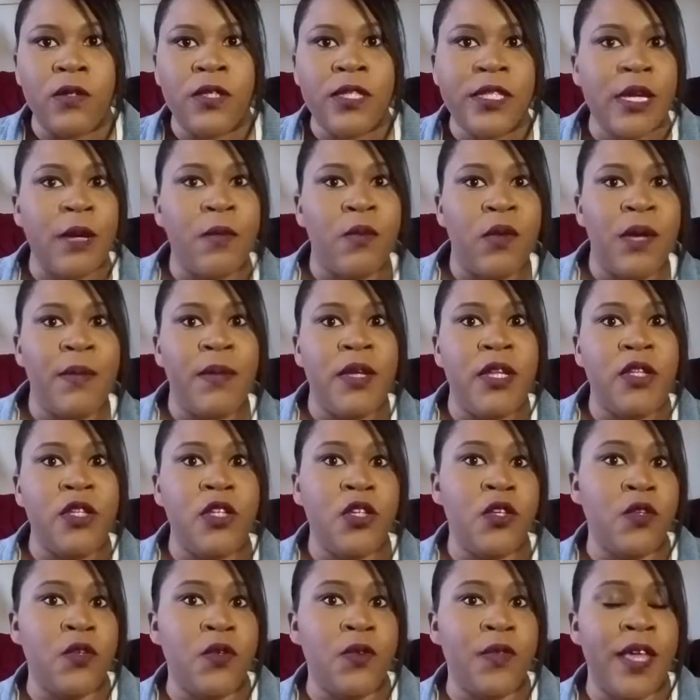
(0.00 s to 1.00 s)
some women
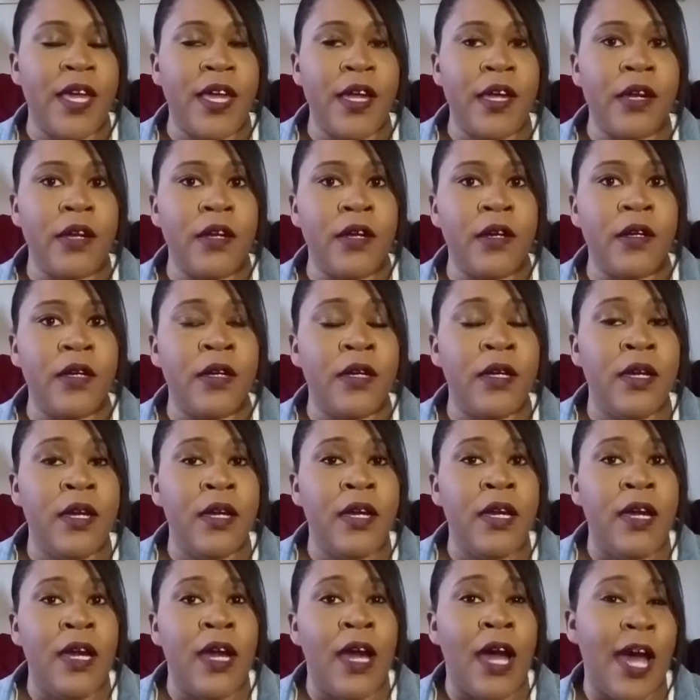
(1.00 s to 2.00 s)
do their
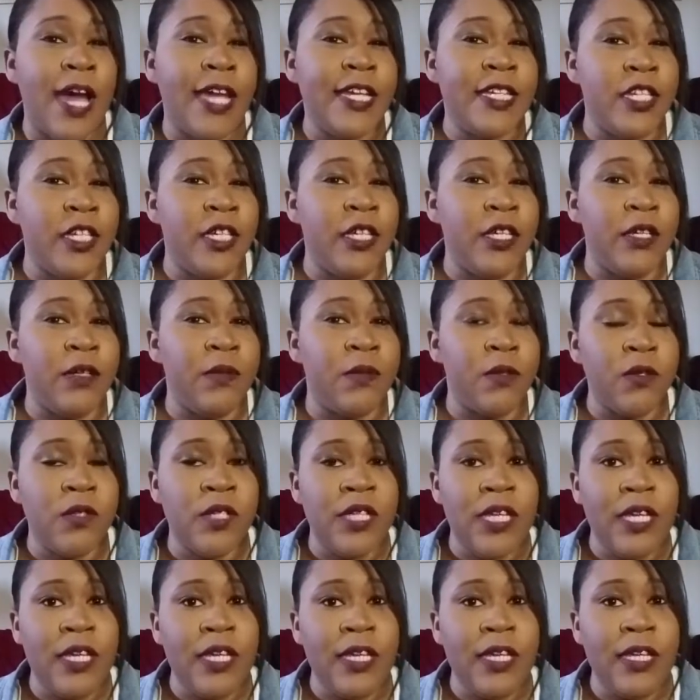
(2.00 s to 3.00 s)
hygiene
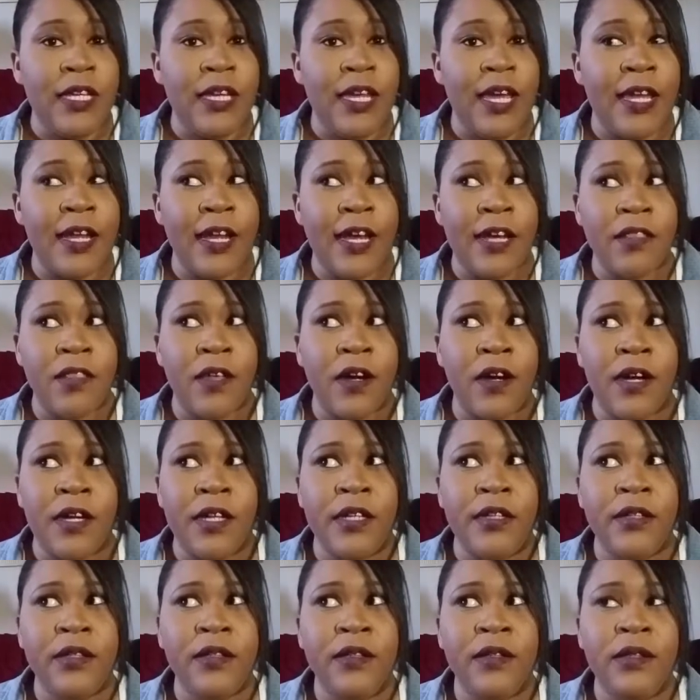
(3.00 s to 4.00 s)
routine, and I
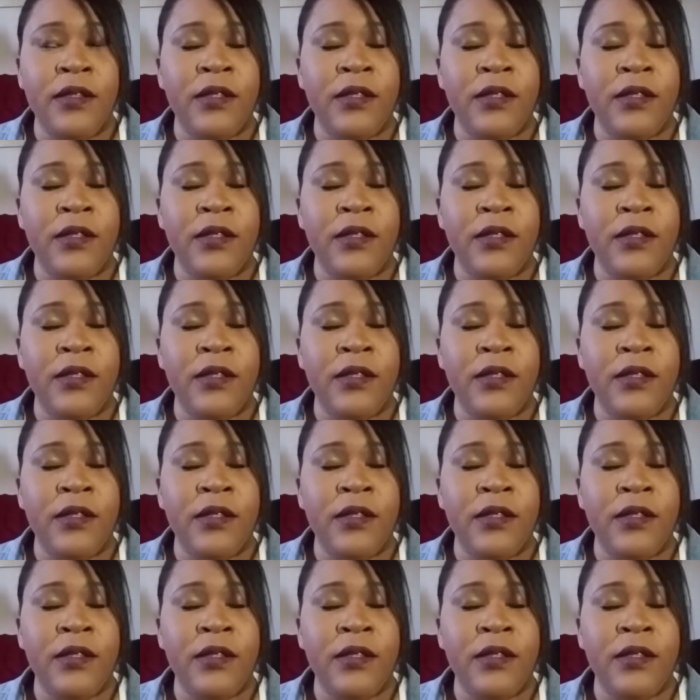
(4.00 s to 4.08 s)
thought,